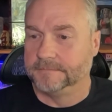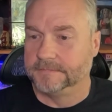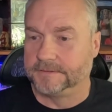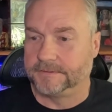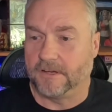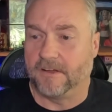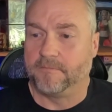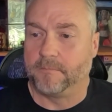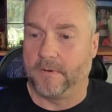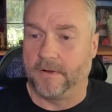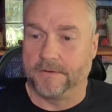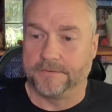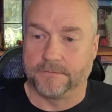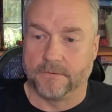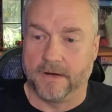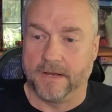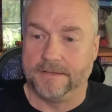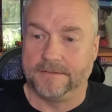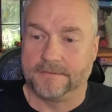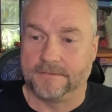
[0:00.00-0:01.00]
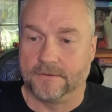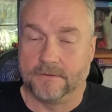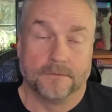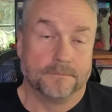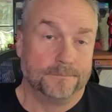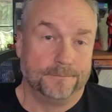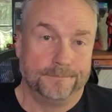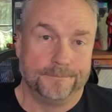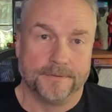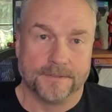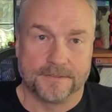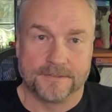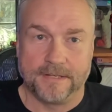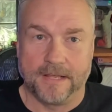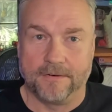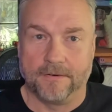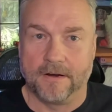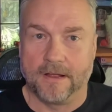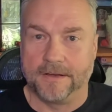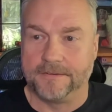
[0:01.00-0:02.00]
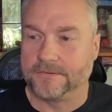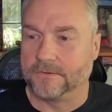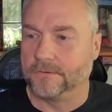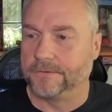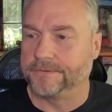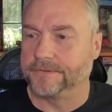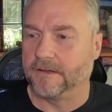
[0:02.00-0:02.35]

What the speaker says: softballs, right? So the standard high school